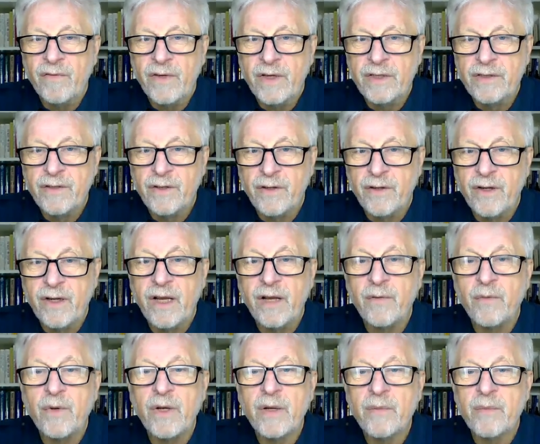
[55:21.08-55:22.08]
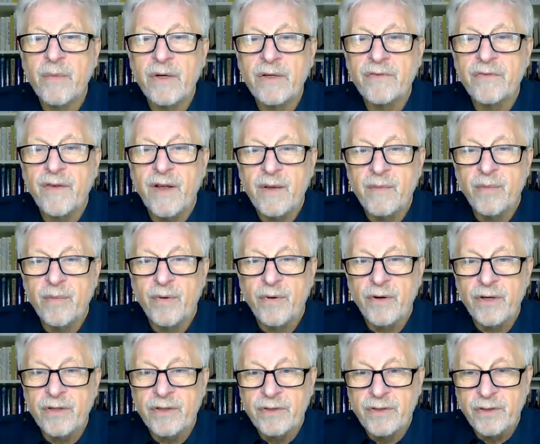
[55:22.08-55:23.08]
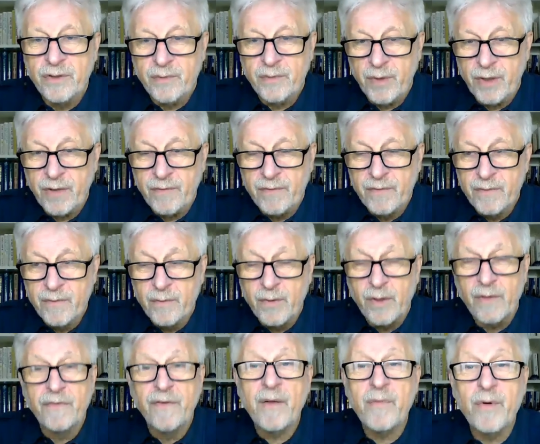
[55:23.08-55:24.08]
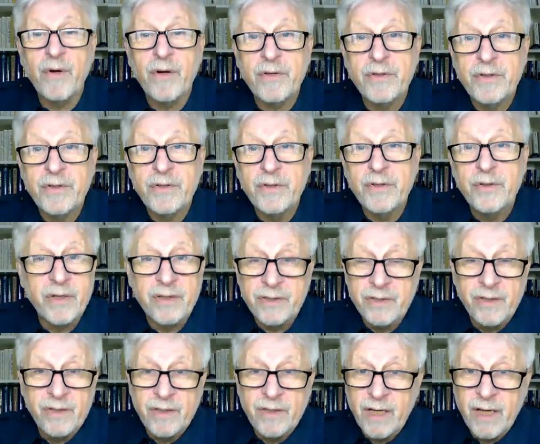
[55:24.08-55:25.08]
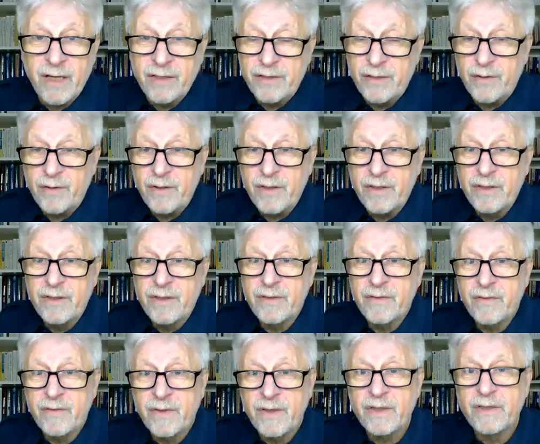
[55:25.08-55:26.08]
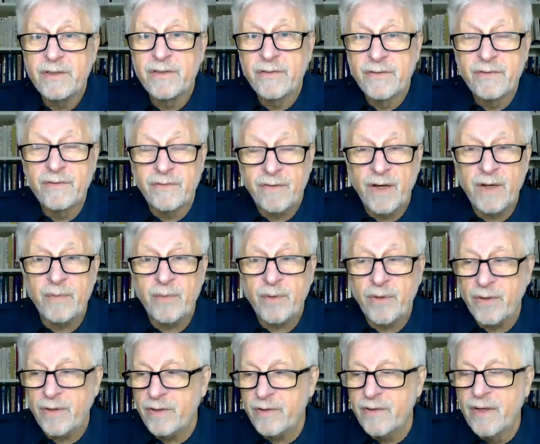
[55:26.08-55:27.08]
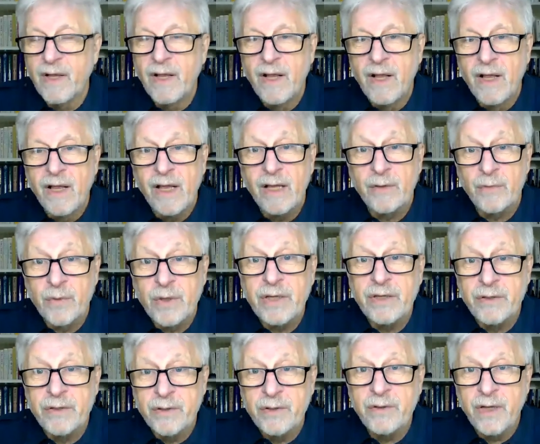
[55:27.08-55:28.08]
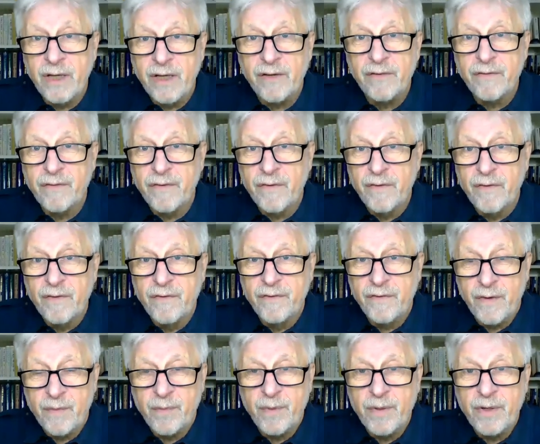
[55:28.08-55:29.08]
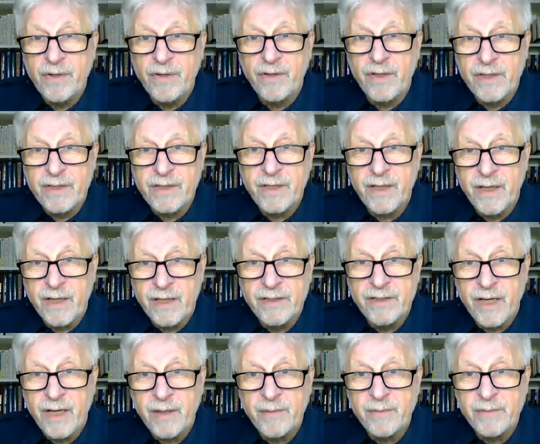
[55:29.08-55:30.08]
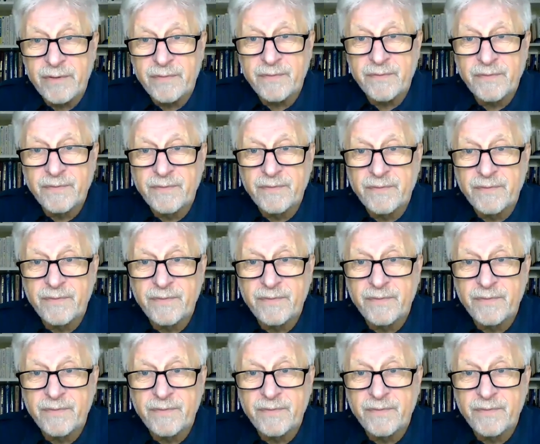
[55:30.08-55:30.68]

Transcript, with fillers: Um, Victoria, what about fibroid tumor? Well, fibroid tumor is not cancerous; it's fibroid, and we do have fibrinolytic enzymes.